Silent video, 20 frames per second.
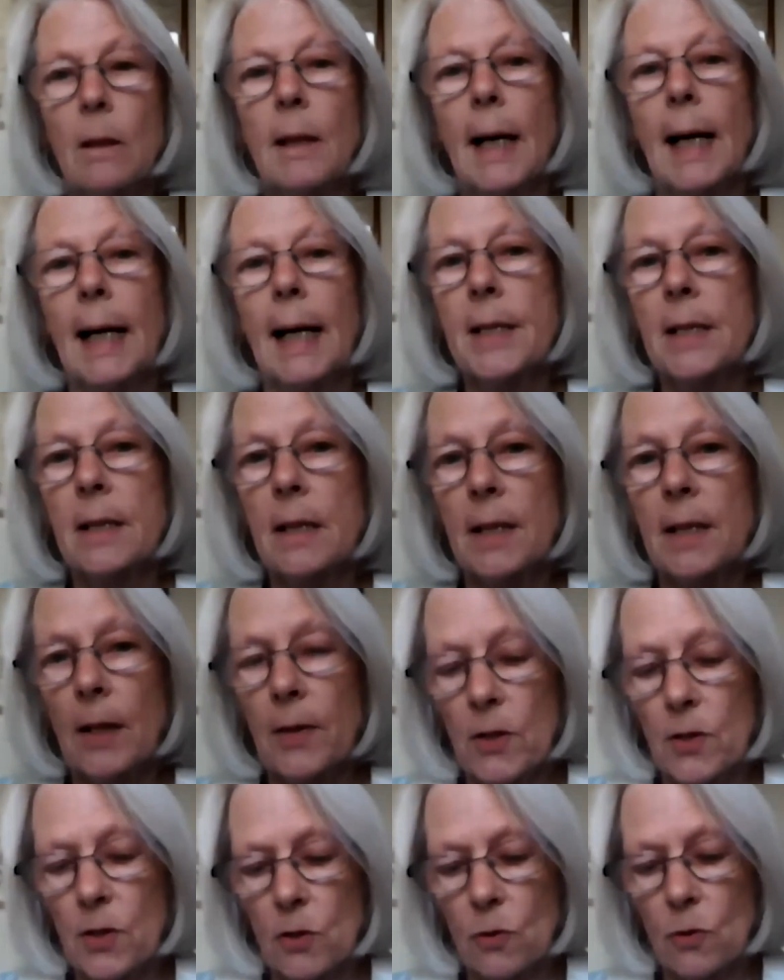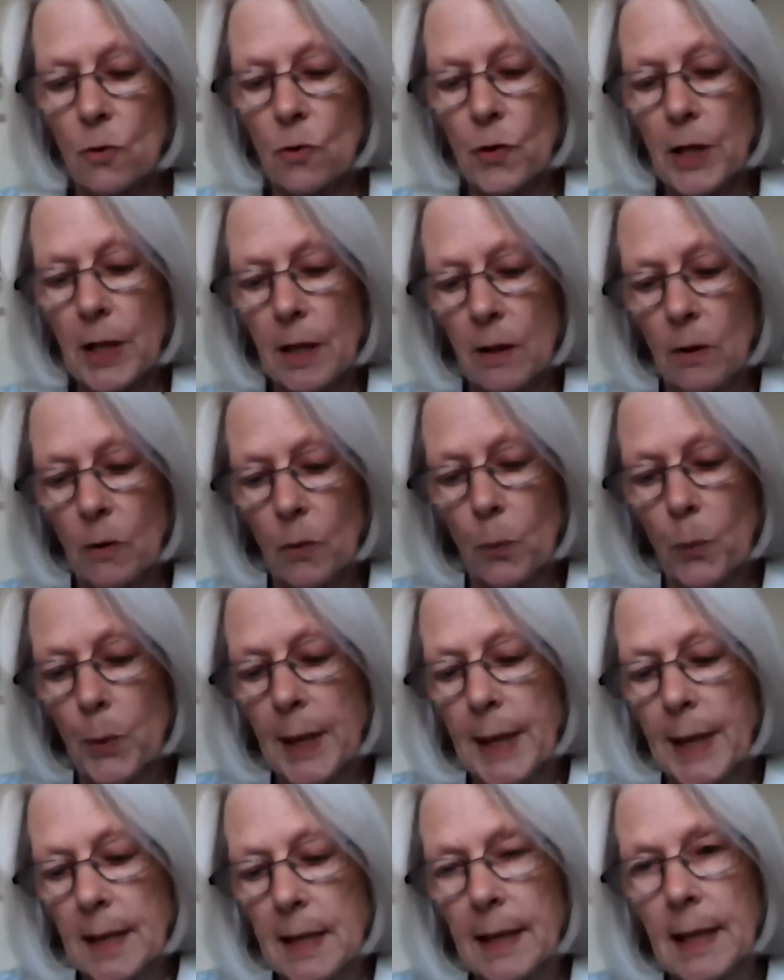And in another story, we
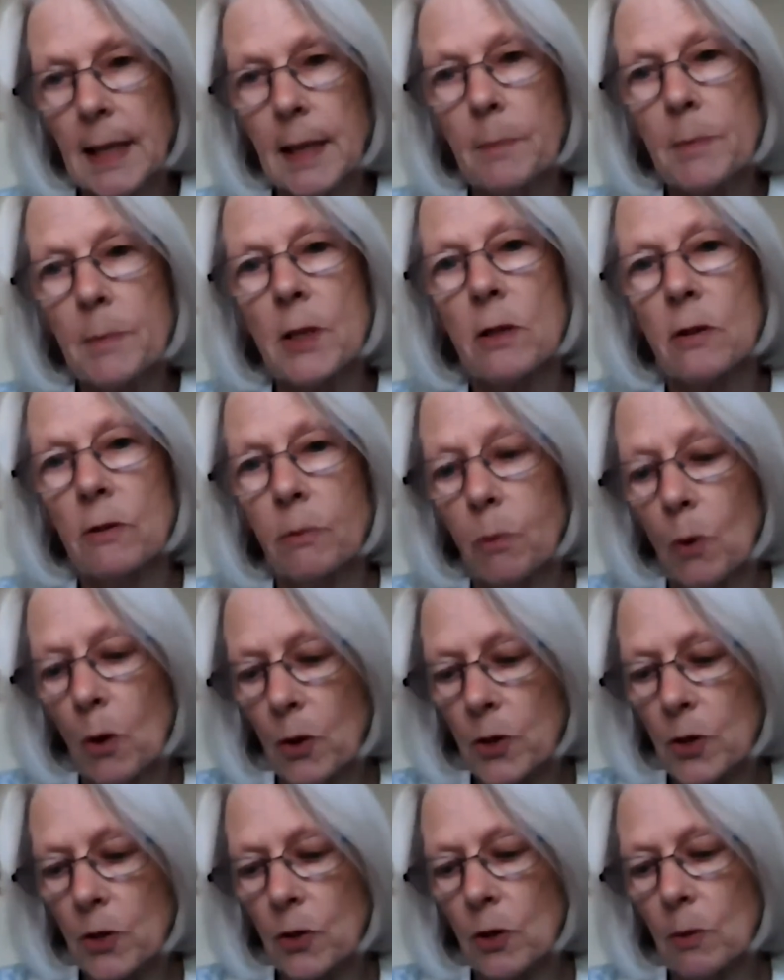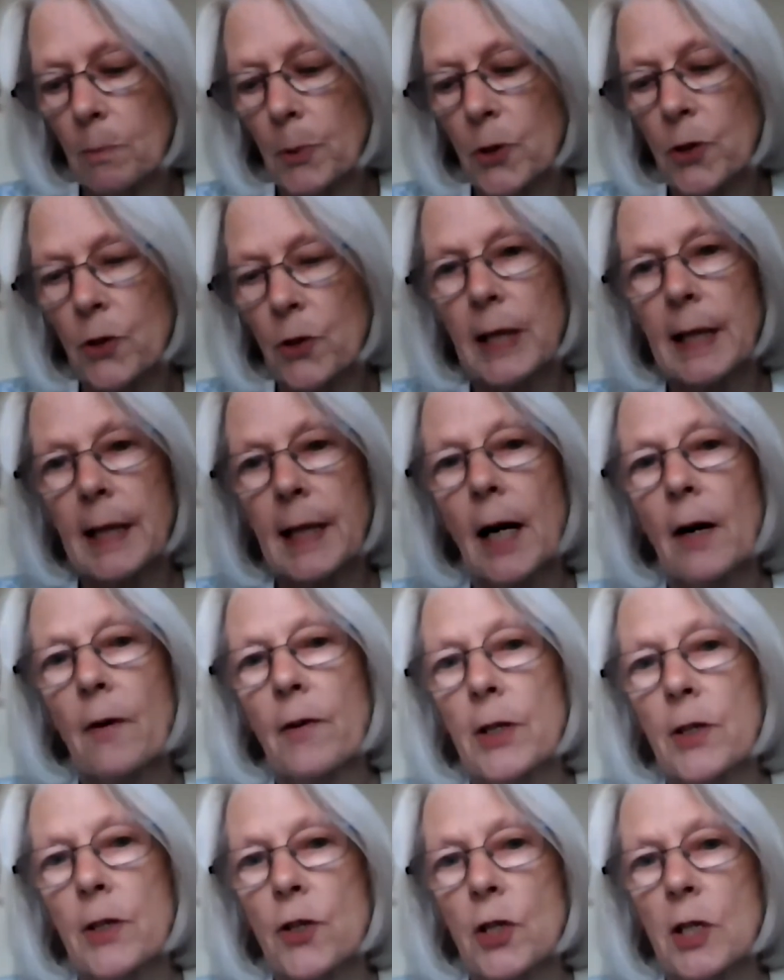get a glimpse of what the Buddha
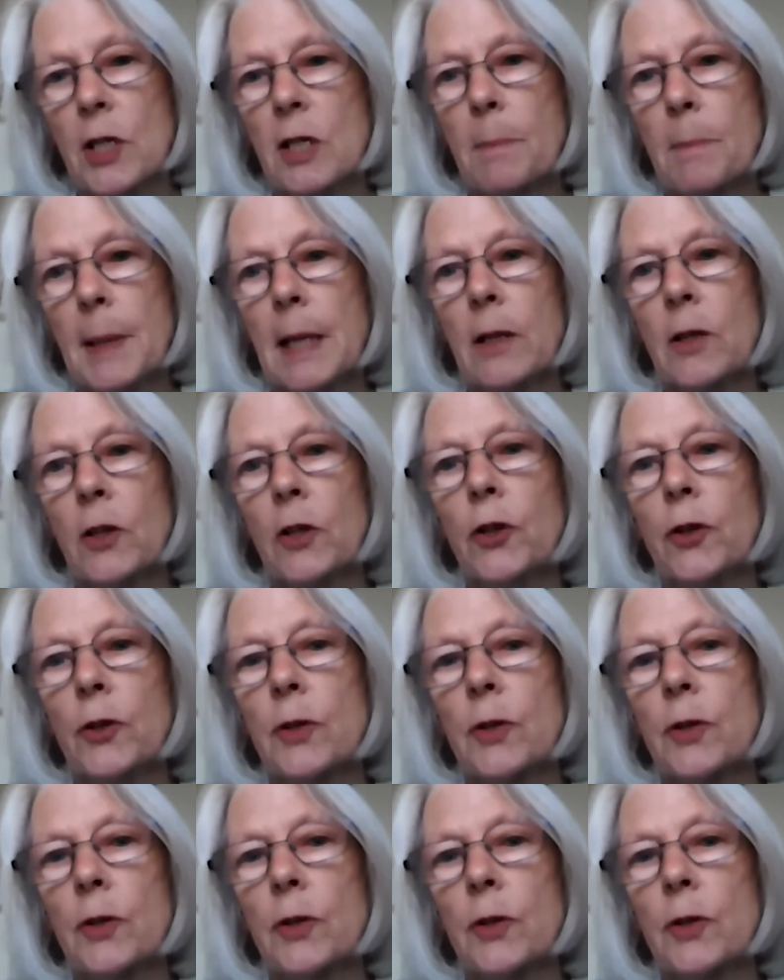encouraged as being a good